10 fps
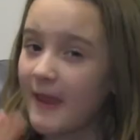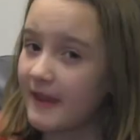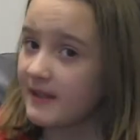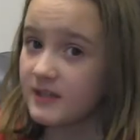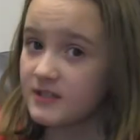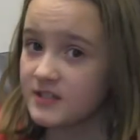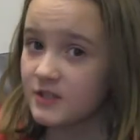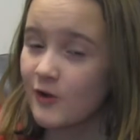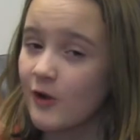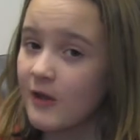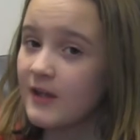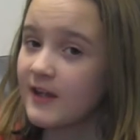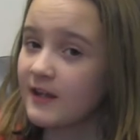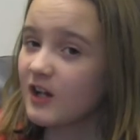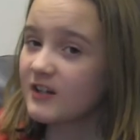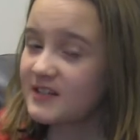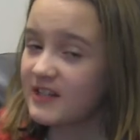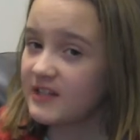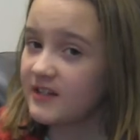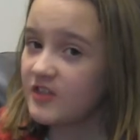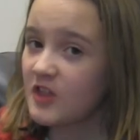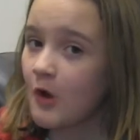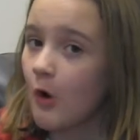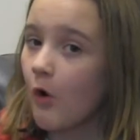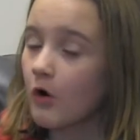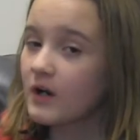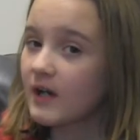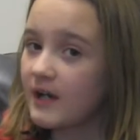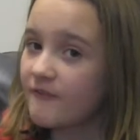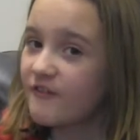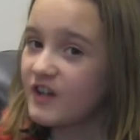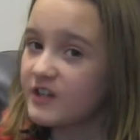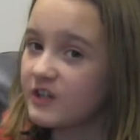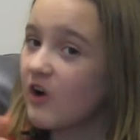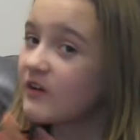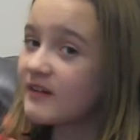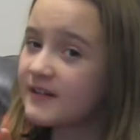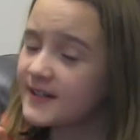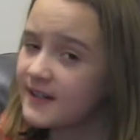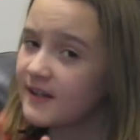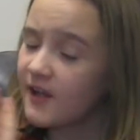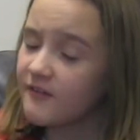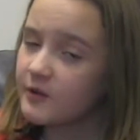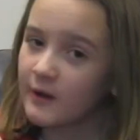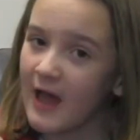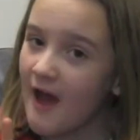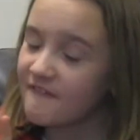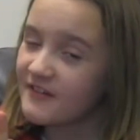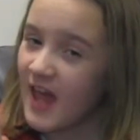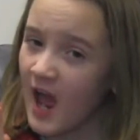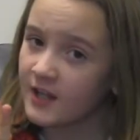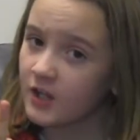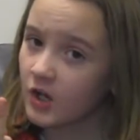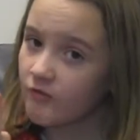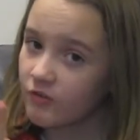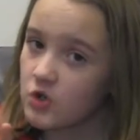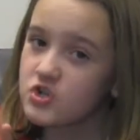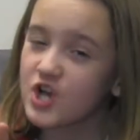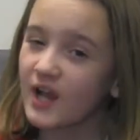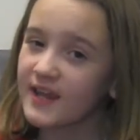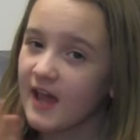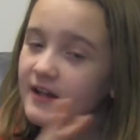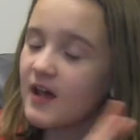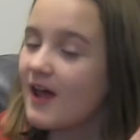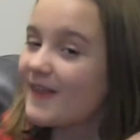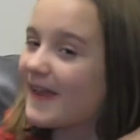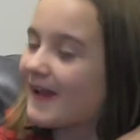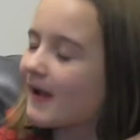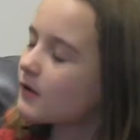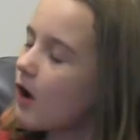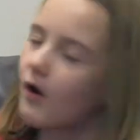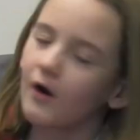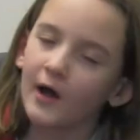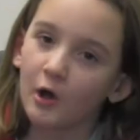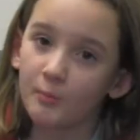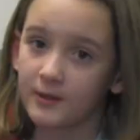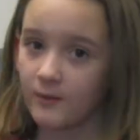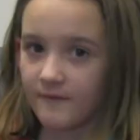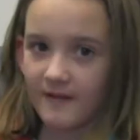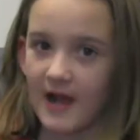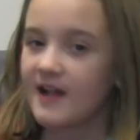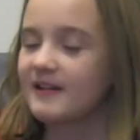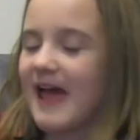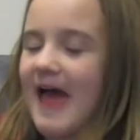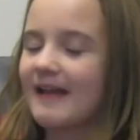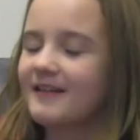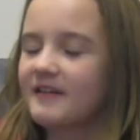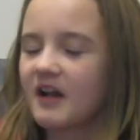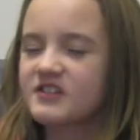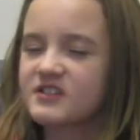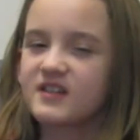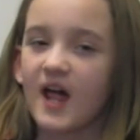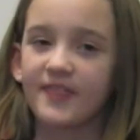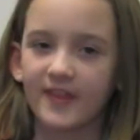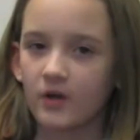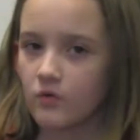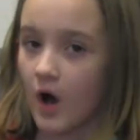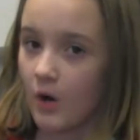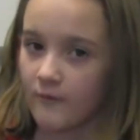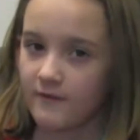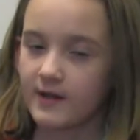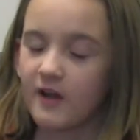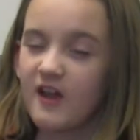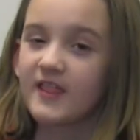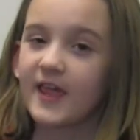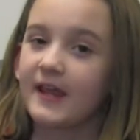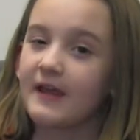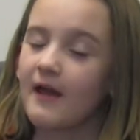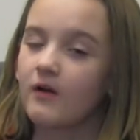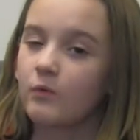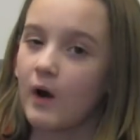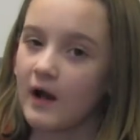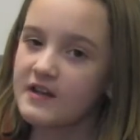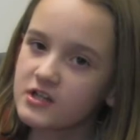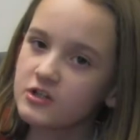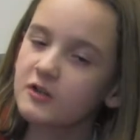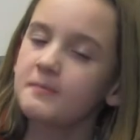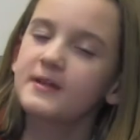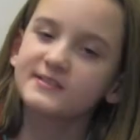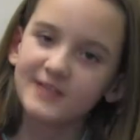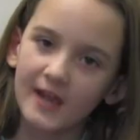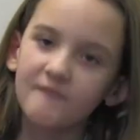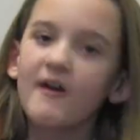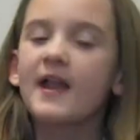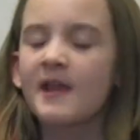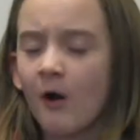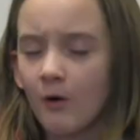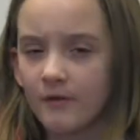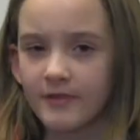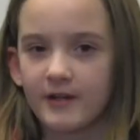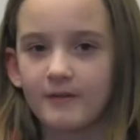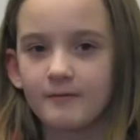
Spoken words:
pains in your teeth, or if you haven't had your flu shot yet, they can all help you with that. And there's nothing wrong with it. They want you to be safe and healthy.